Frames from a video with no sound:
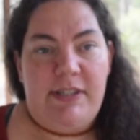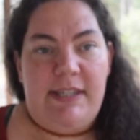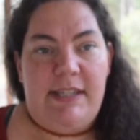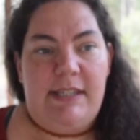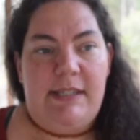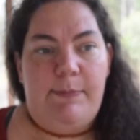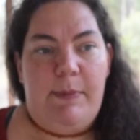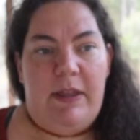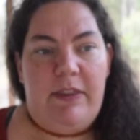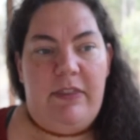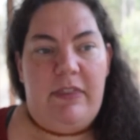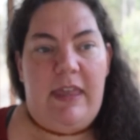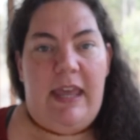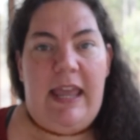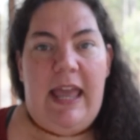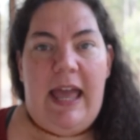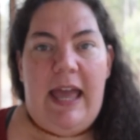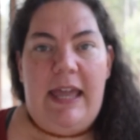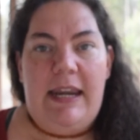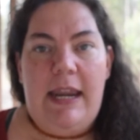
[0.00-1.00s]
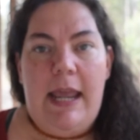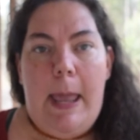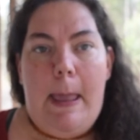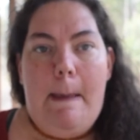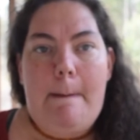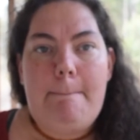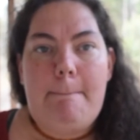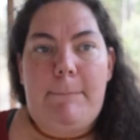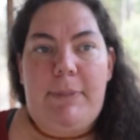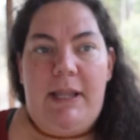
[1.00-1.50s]
This month they had
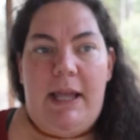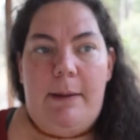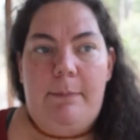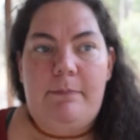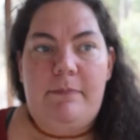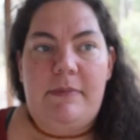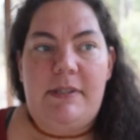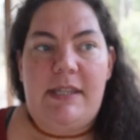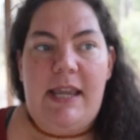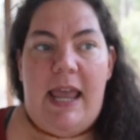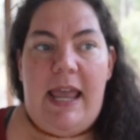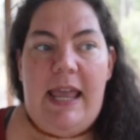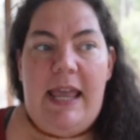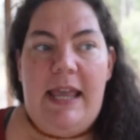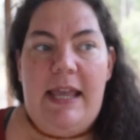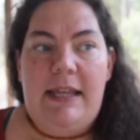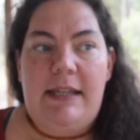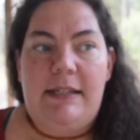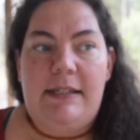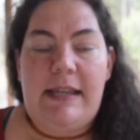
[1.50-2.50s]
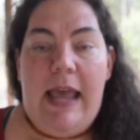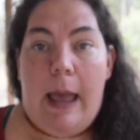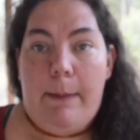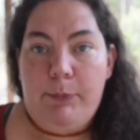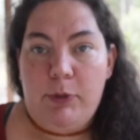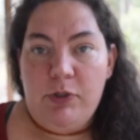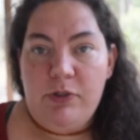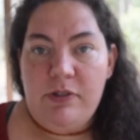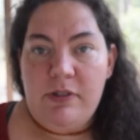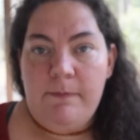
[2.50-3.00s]
plums and
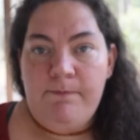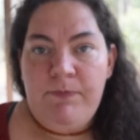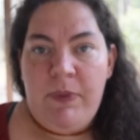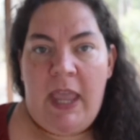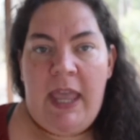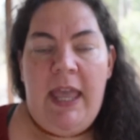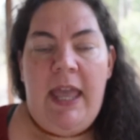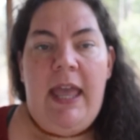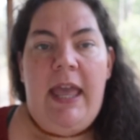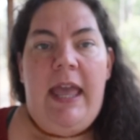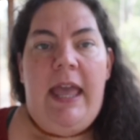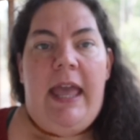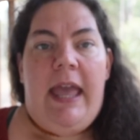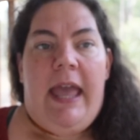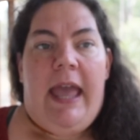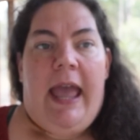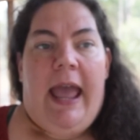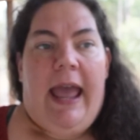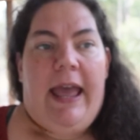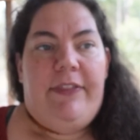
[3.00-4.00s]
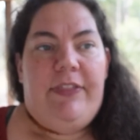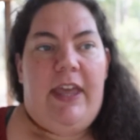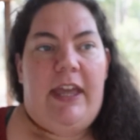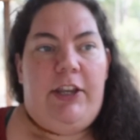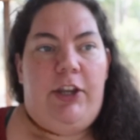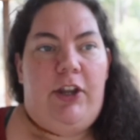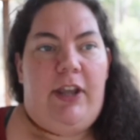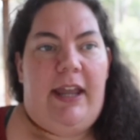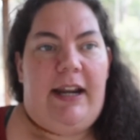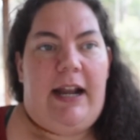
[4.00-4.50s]
apples. And
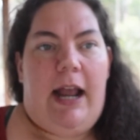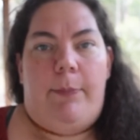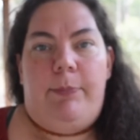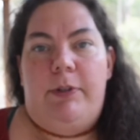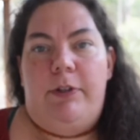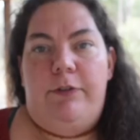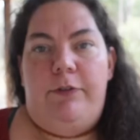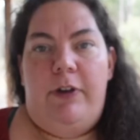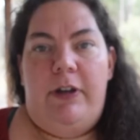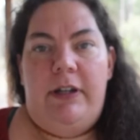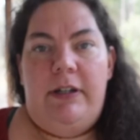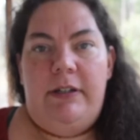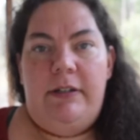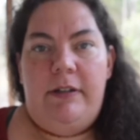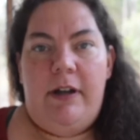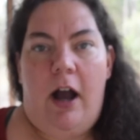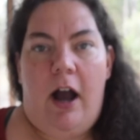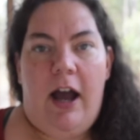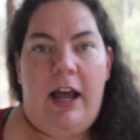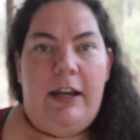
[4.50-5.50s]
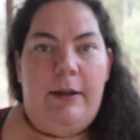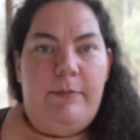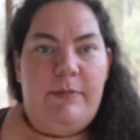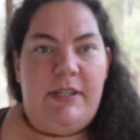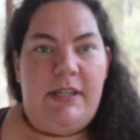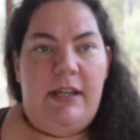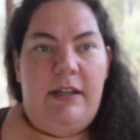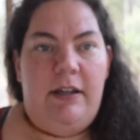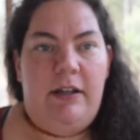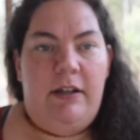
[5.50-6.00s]
then you get a couple of
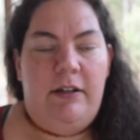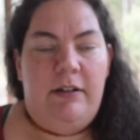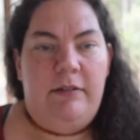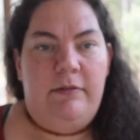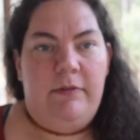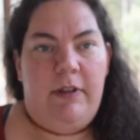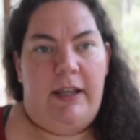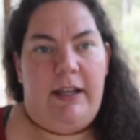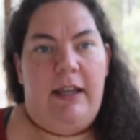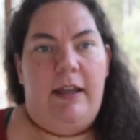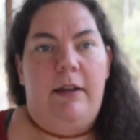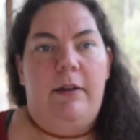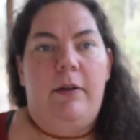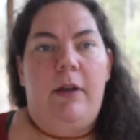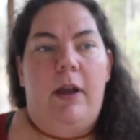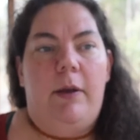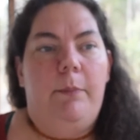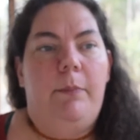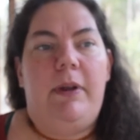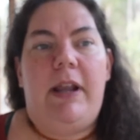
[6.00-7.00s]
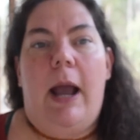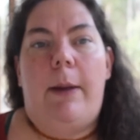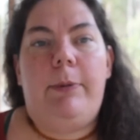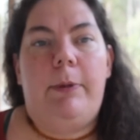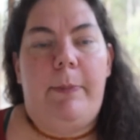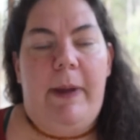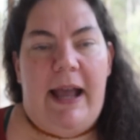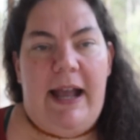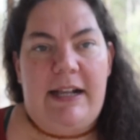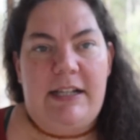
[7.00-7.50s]
items, like a couple
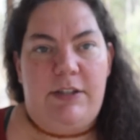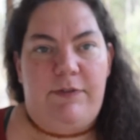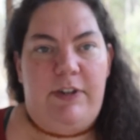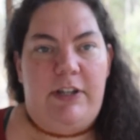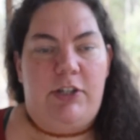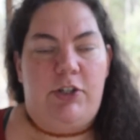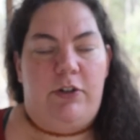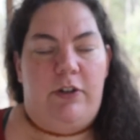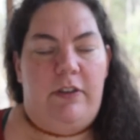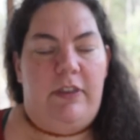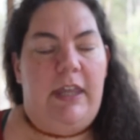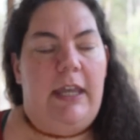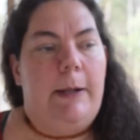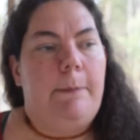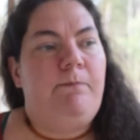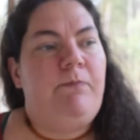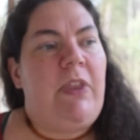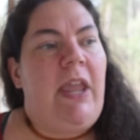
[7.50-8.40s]
of bags of each sort of thing.